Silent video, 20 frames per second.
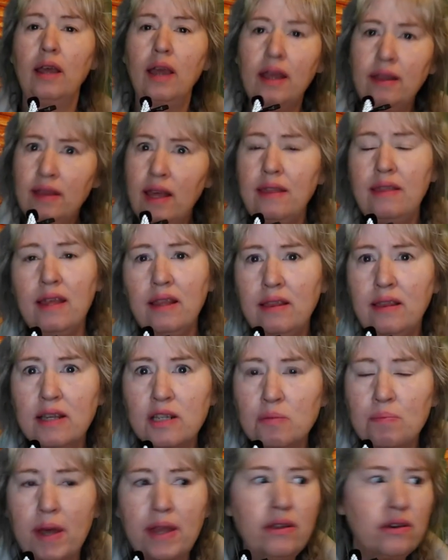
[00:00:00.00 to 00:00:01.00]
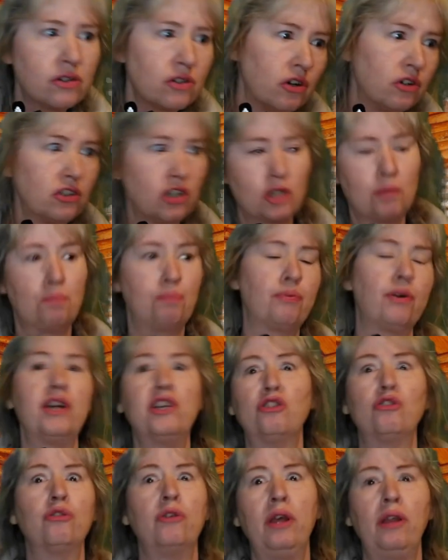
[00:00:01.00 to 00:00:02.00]
And they think these mothers are just
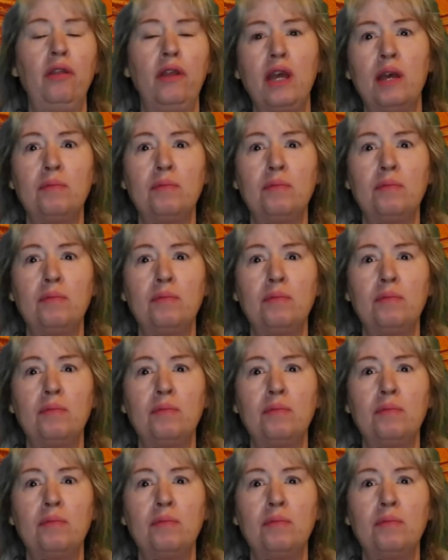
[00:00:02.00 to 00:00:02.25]
pressuring